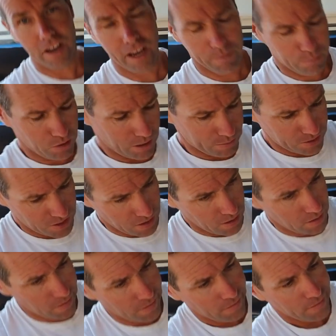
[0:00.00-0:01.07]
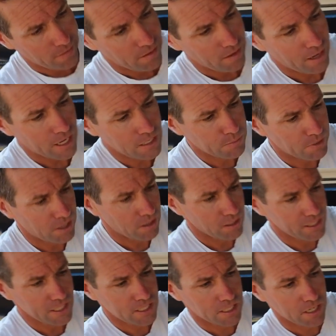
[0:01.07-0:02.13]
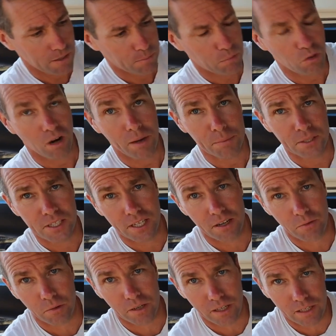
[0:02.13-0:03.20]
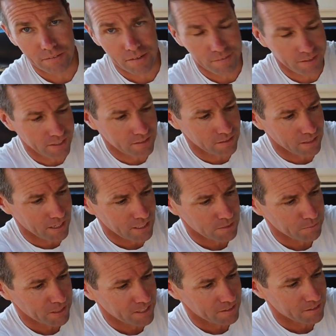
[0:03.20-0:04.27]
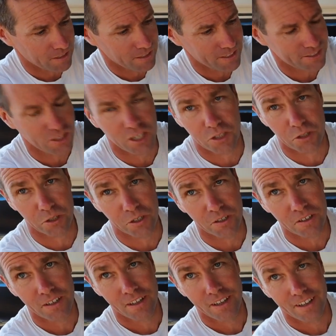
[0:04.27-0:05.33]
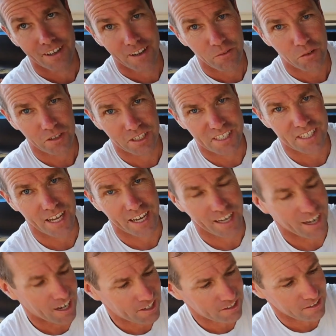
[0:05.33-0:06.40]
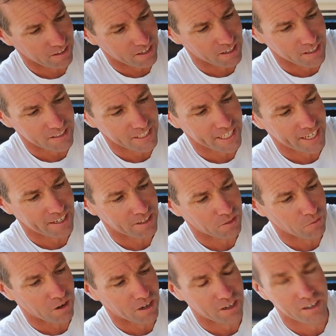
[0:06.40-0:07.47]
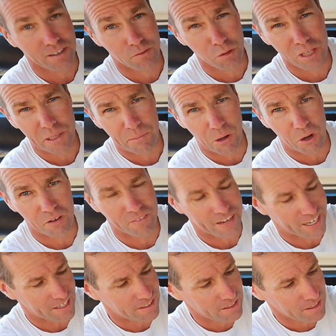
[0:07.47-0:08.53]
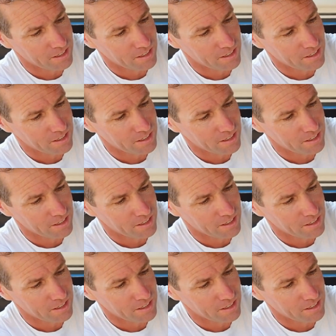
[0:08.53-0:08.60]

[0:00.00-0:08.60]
yeah, props. Last but not least, props, where you leave everything to the last minute. It's not true. We're just like under the gun to get in the water, really motivated.